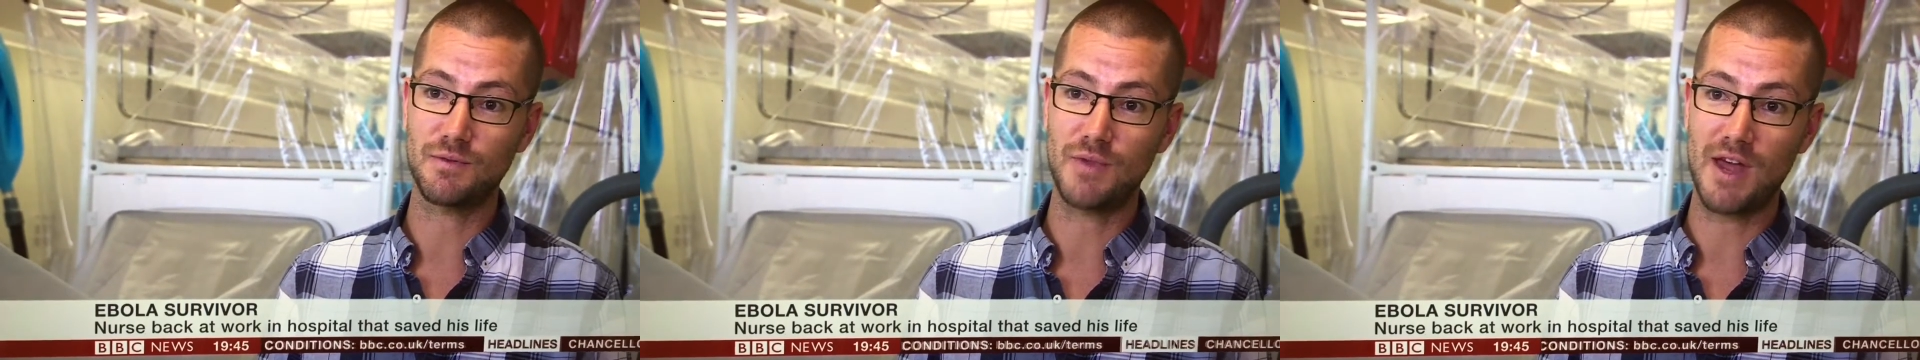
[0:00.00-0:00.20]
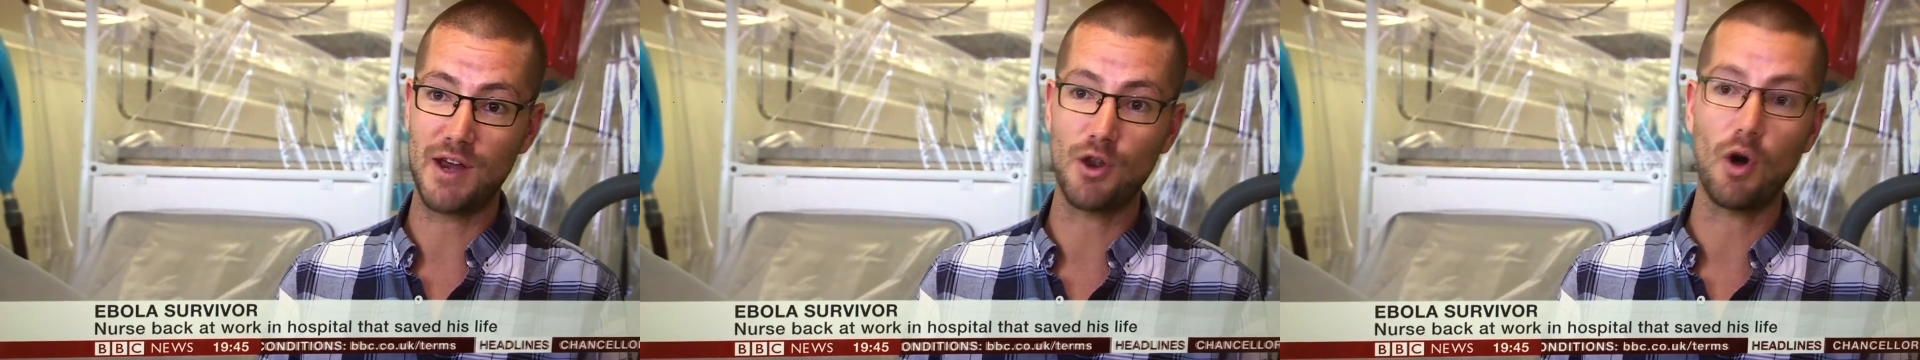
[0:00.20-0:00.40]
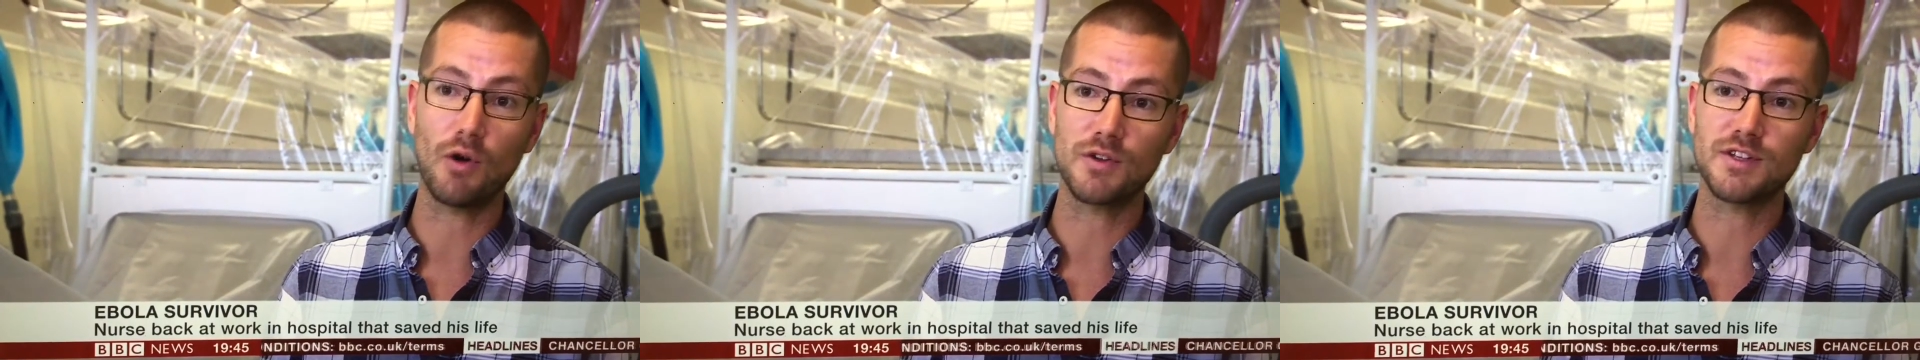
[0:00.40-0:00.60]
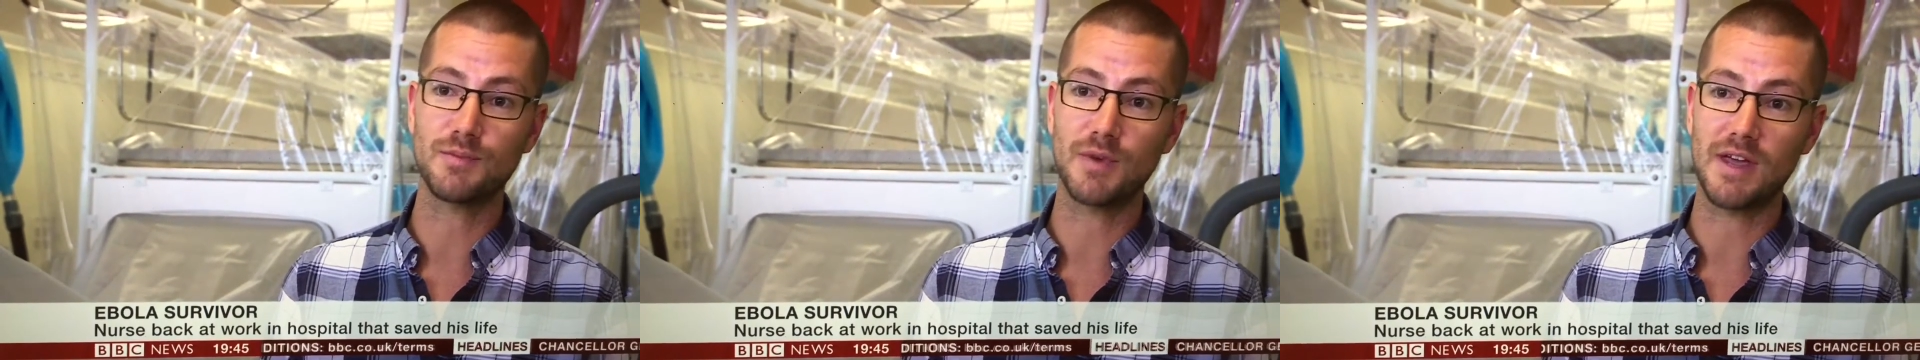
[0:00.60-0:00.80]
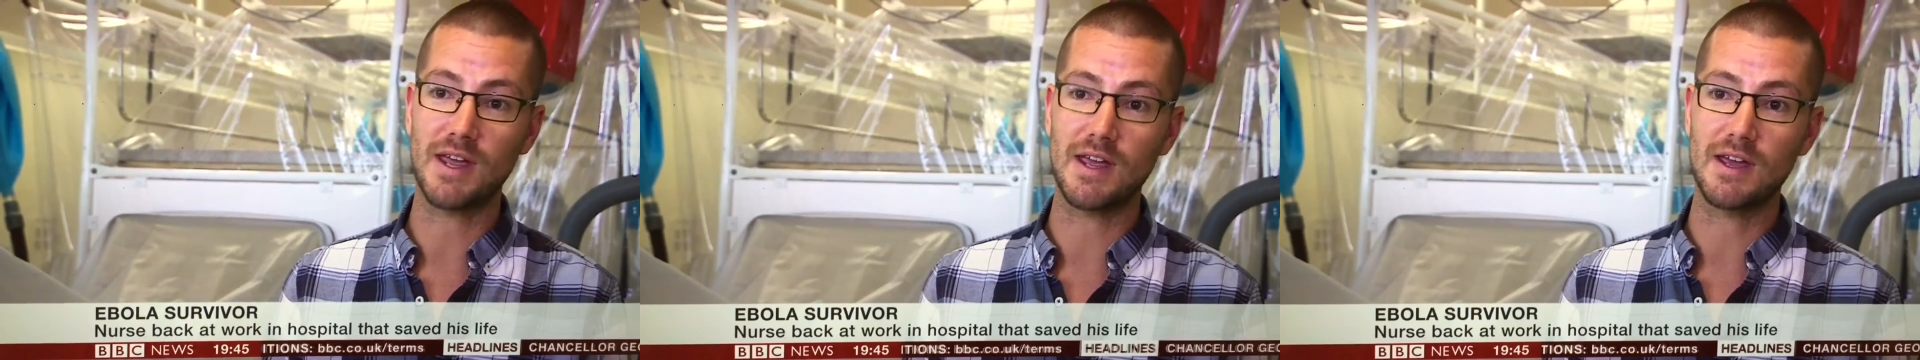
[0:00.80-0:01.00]
then not to
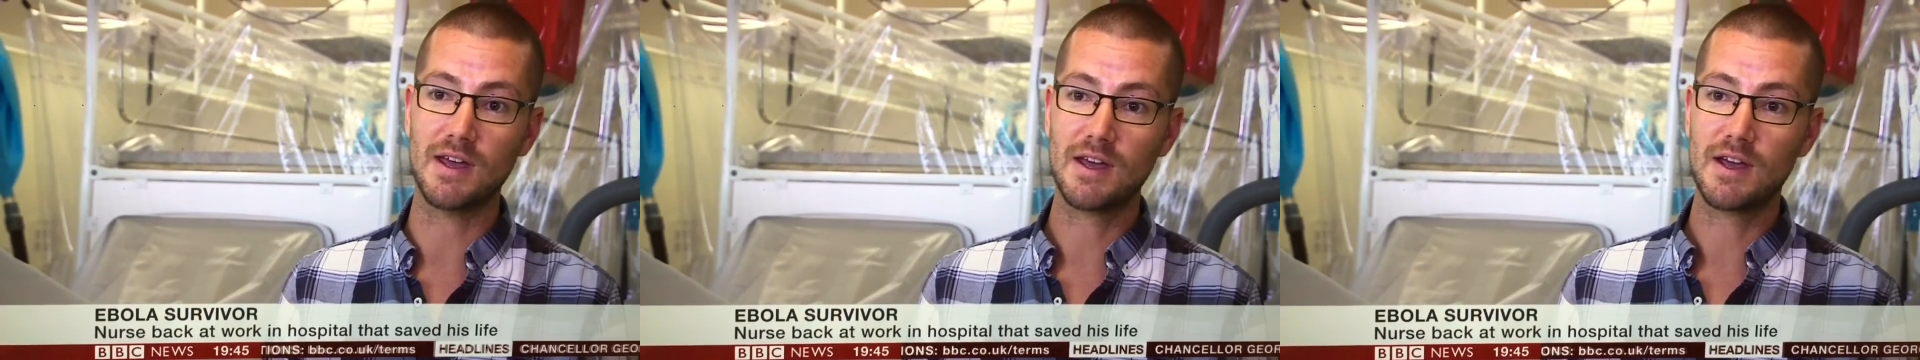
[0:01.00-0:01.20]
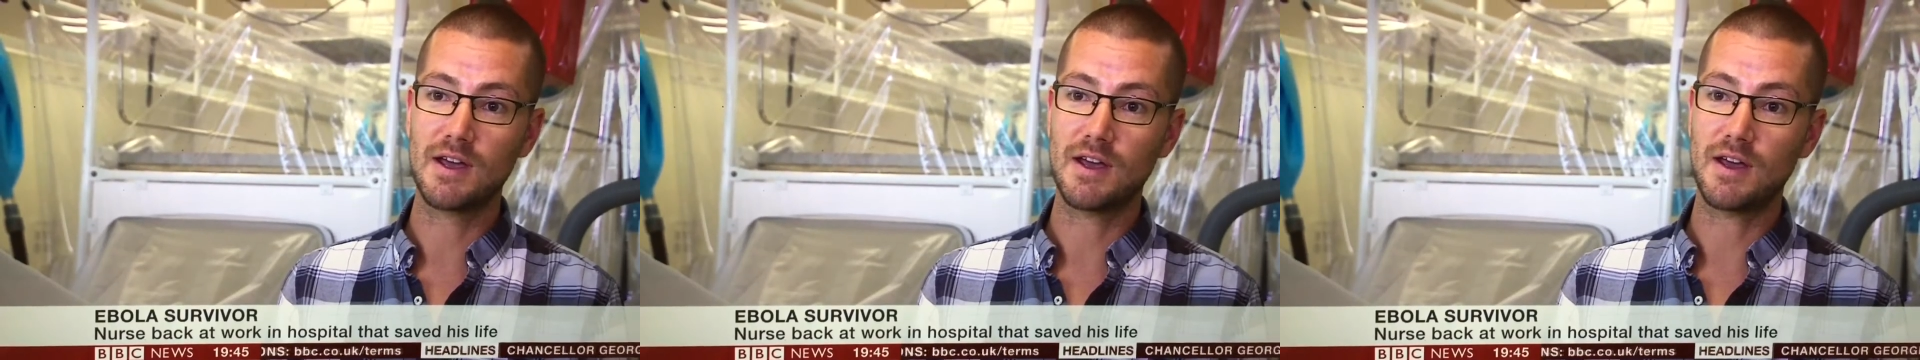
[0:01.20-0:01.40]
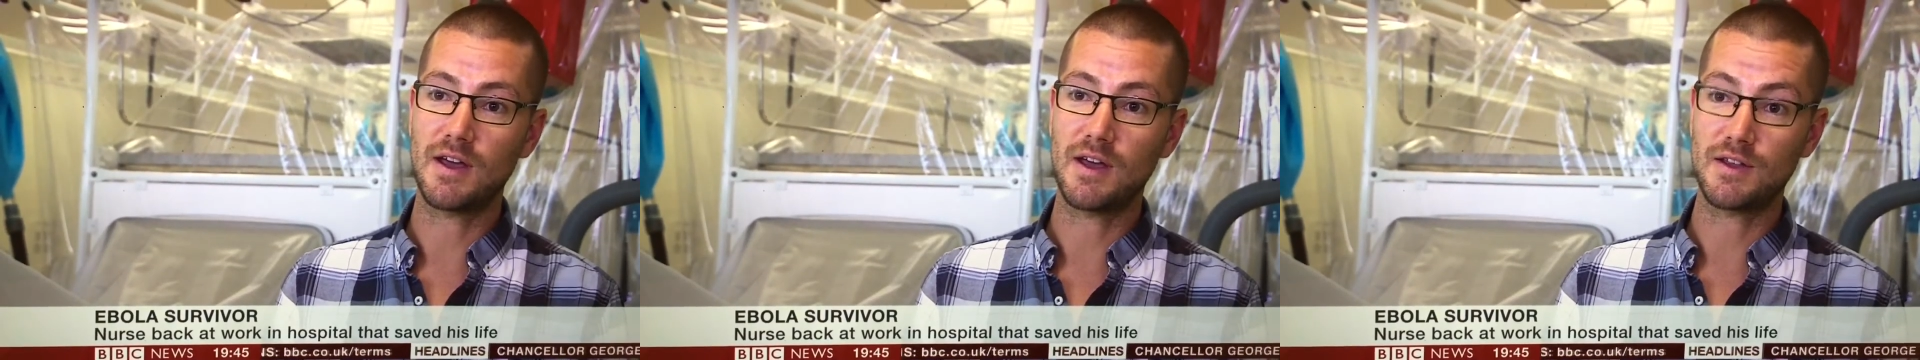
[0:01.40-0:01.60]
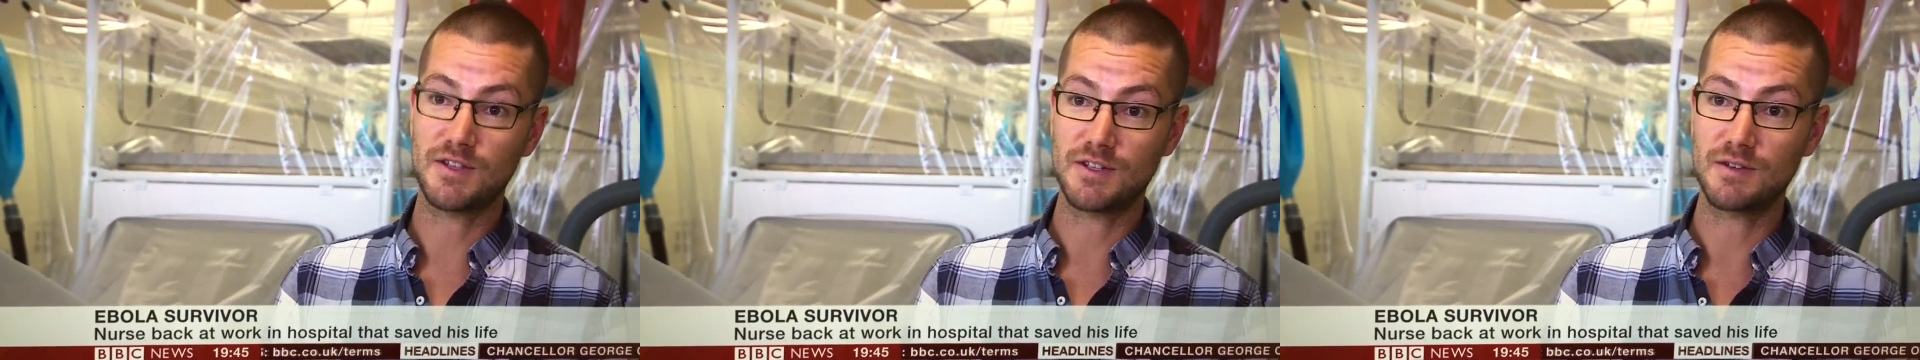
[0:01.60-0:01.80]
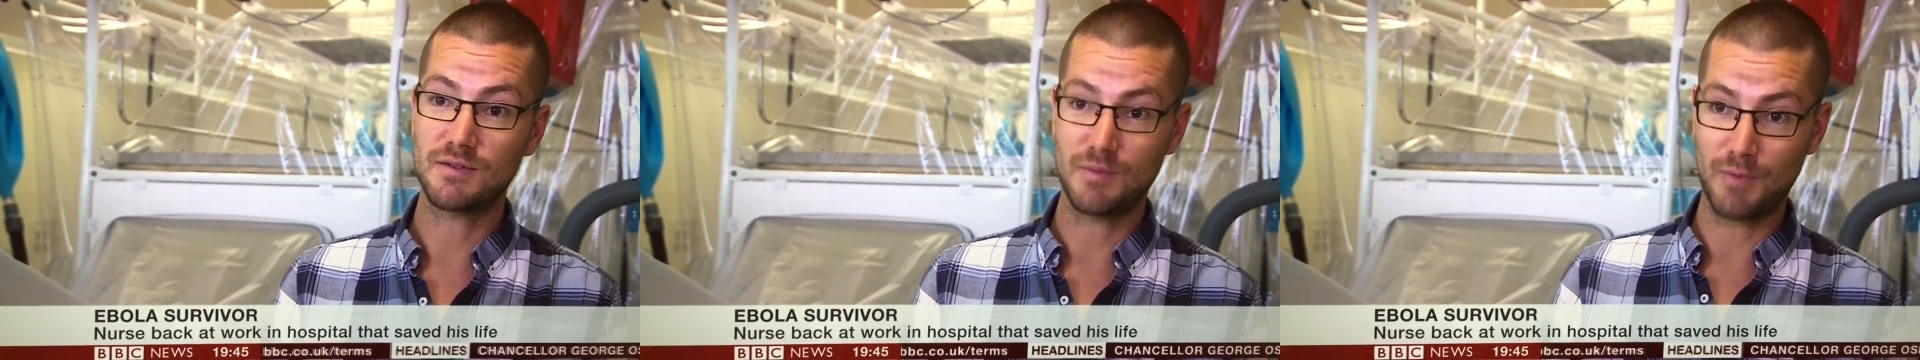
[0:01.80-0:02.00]
be
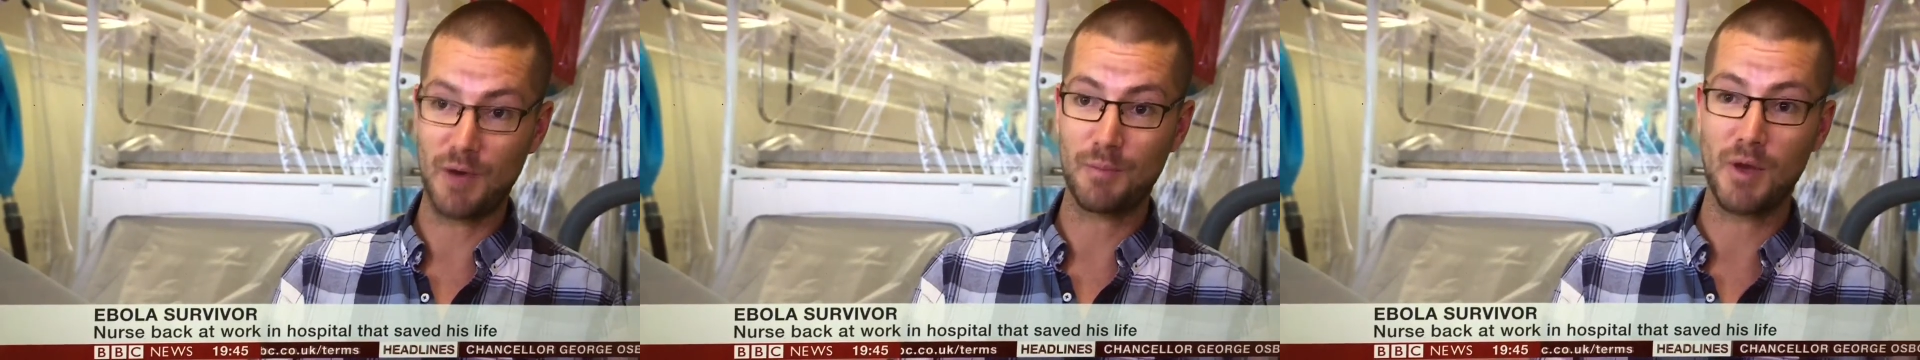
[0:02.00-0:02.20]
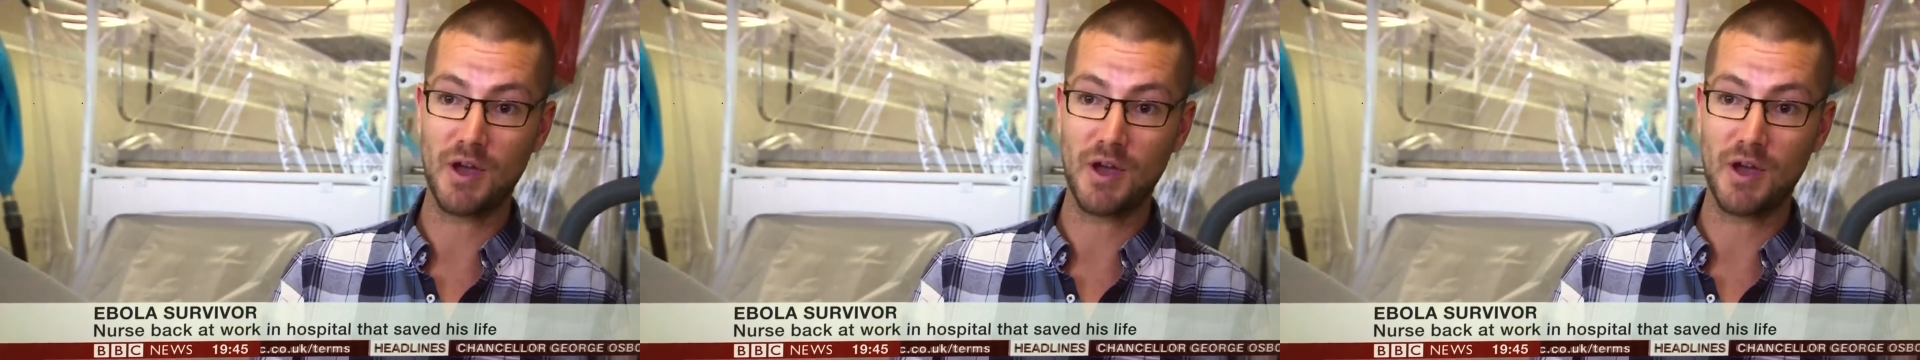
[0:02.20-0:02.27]
a